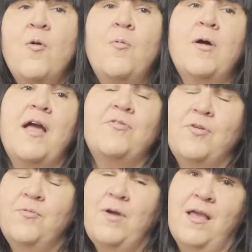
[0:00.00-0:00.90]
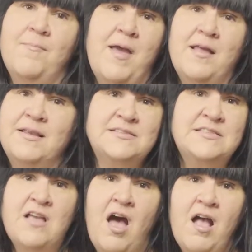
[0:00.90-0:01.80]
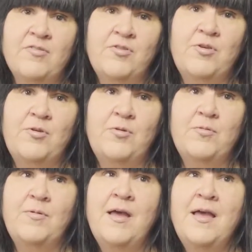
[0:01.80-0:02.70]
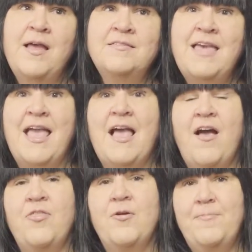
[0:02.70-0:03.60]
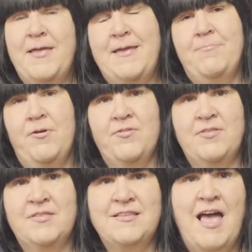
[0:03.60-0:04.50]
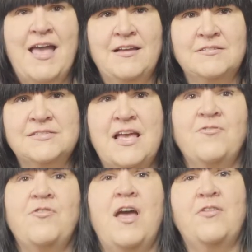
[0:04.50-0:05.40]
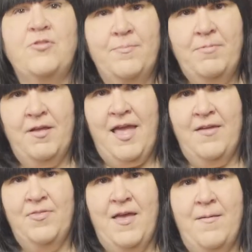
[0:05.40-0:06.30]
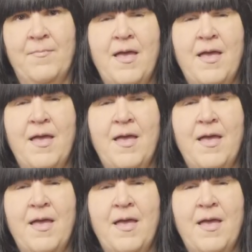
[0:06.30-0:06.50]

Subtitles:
What I do recommend is not to take other people's styles and try to duplicate them.